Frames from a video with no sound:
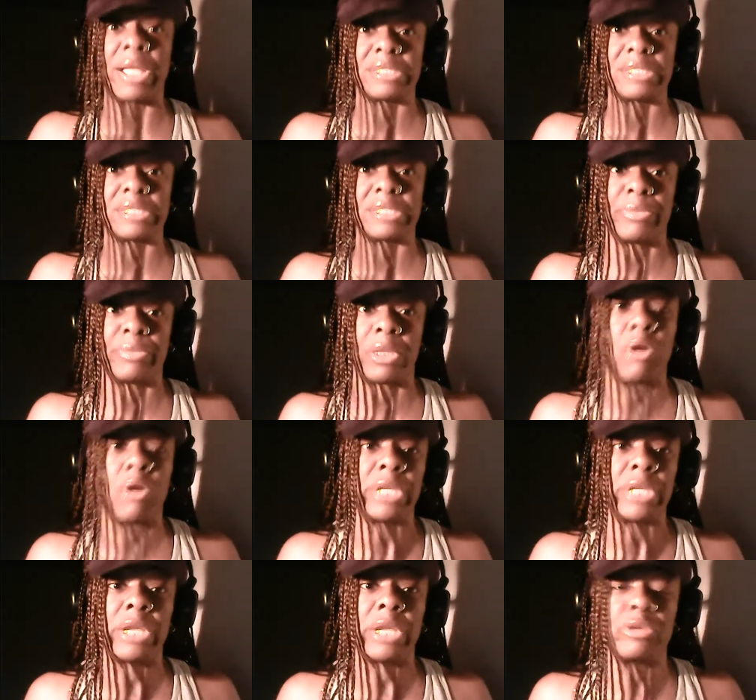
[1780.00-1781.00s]
something
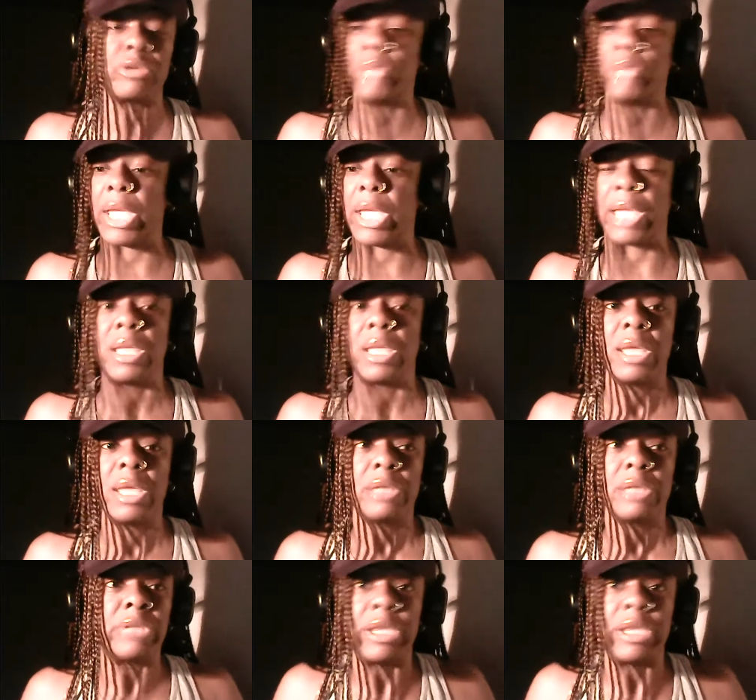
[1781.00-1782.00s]
on here. You can't
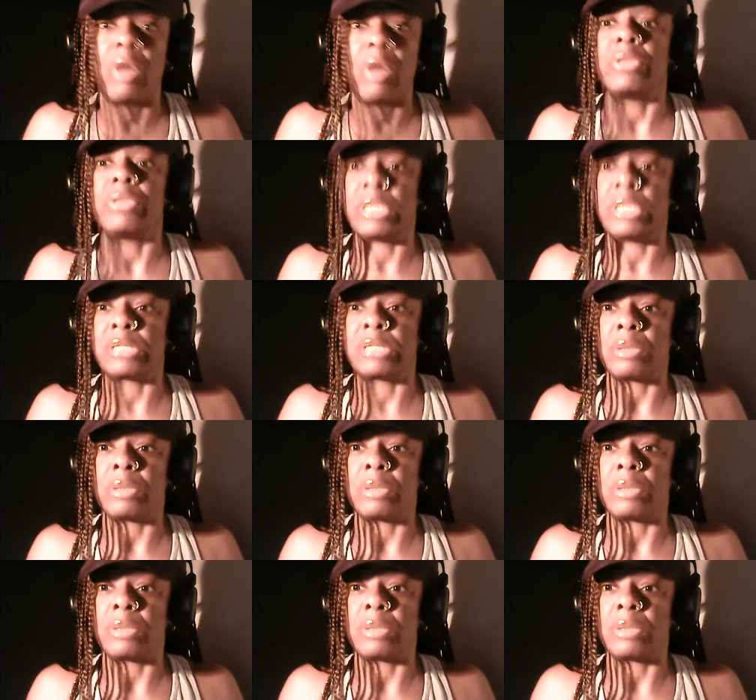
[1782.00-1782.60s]
get on this